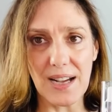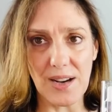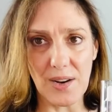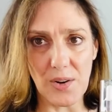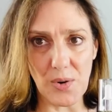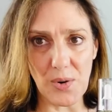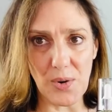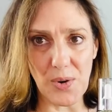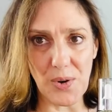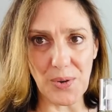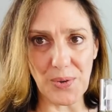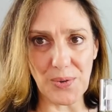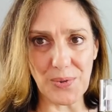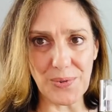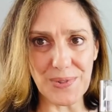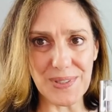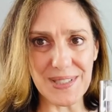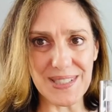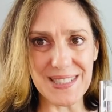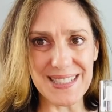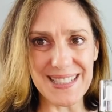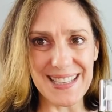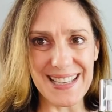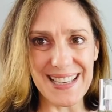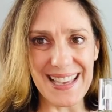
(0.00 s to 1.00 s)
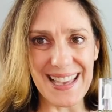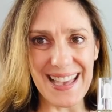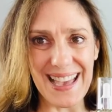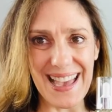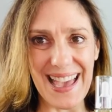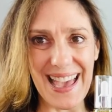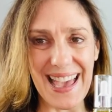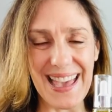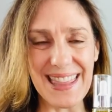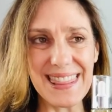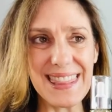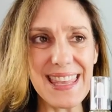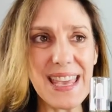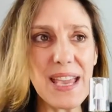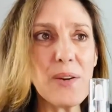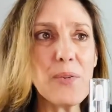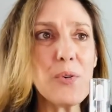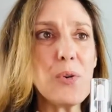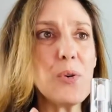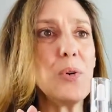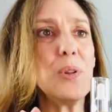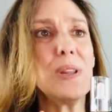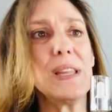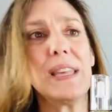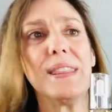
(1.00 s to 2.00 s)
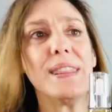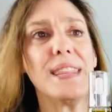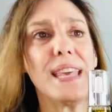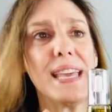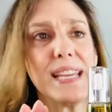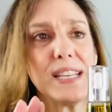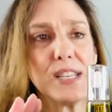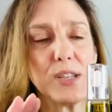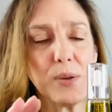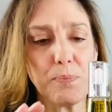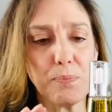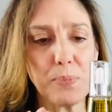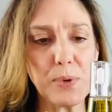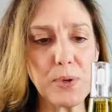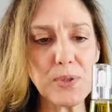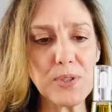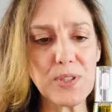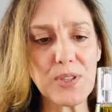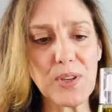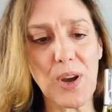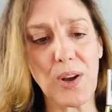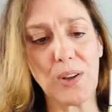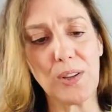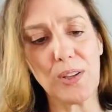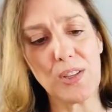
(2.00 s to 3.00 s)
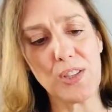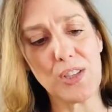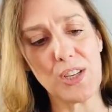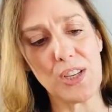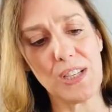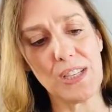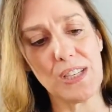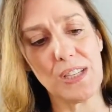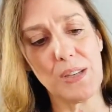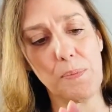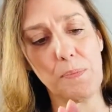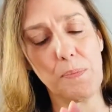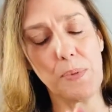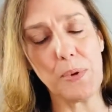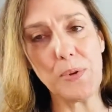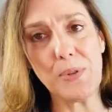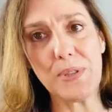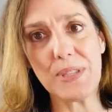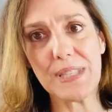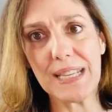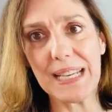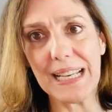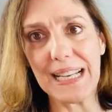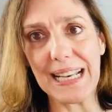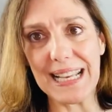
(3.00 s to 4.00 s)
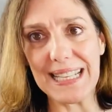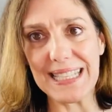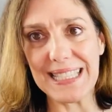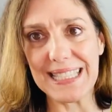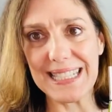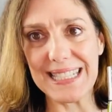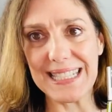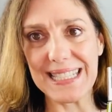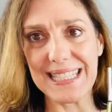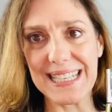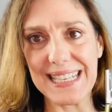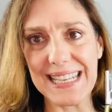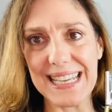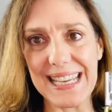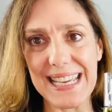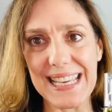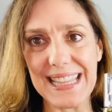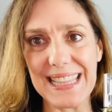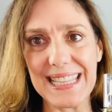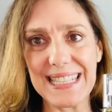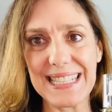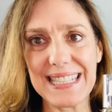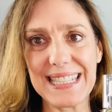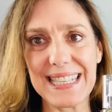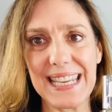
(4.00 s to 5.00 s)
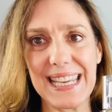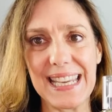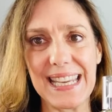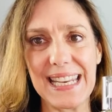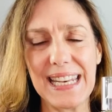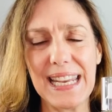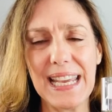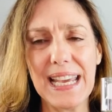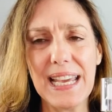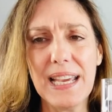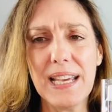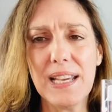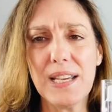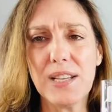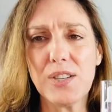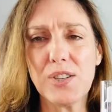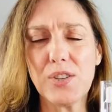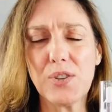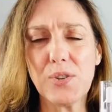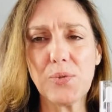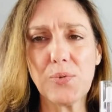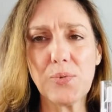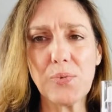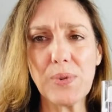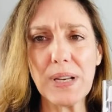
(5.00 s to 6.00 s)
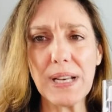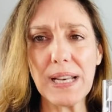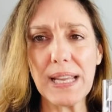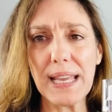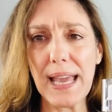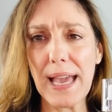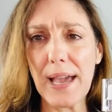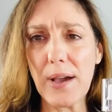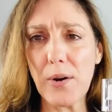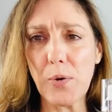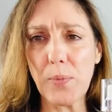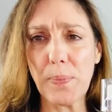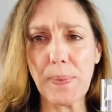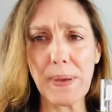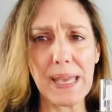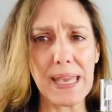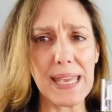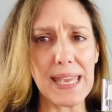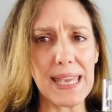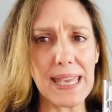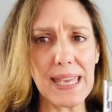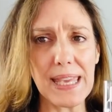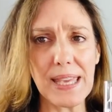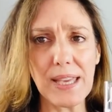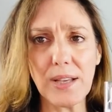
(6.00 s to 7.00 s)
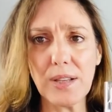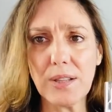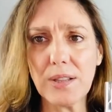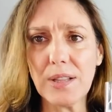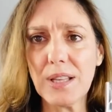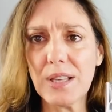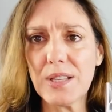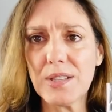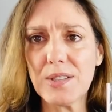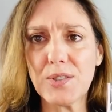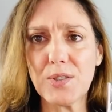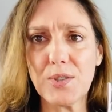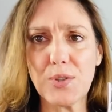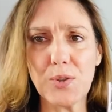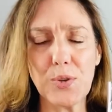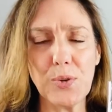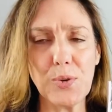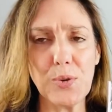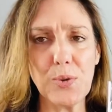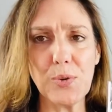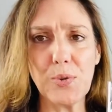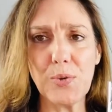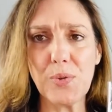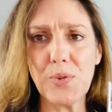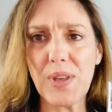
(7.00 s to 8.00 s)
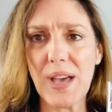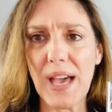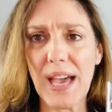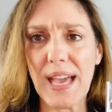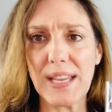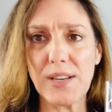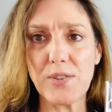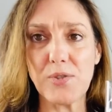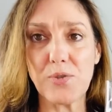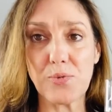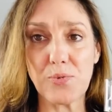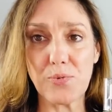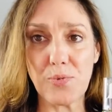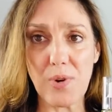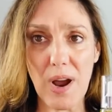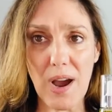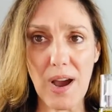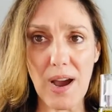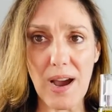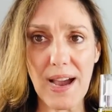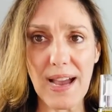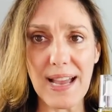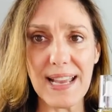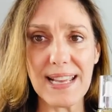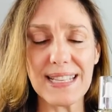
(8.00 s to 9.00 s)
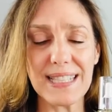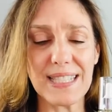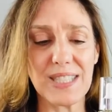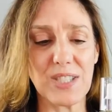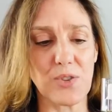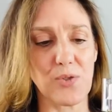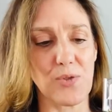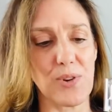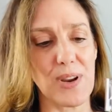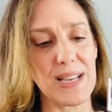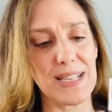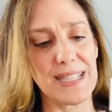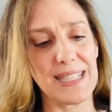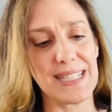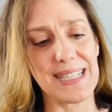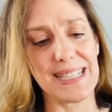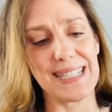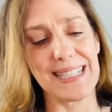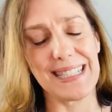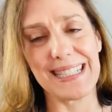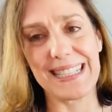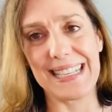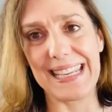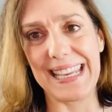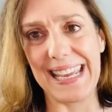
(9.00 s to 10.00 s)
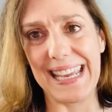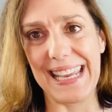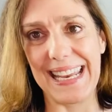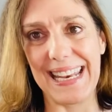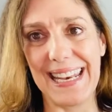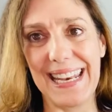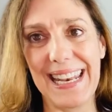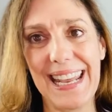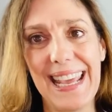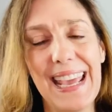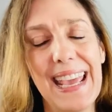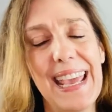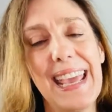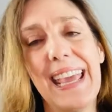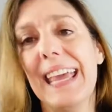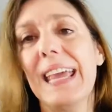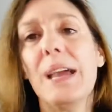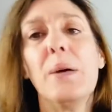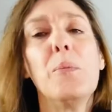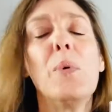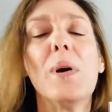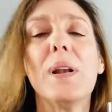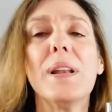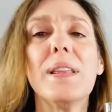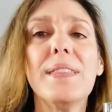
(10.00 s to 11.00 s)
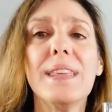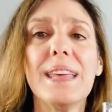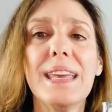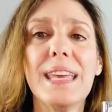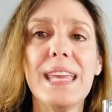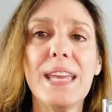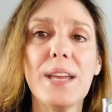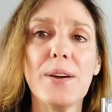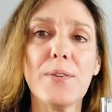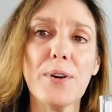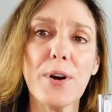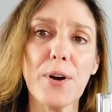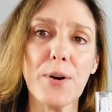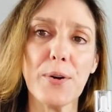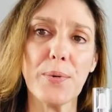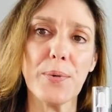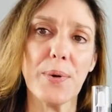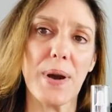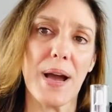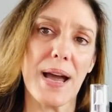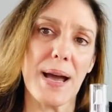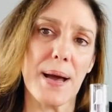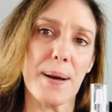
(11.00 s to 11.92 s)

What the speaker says: oils. And they're all in there to boost collagen, to boost elasticity in the skin, to really help heal, soothe a dry, stressed skin. One of the hero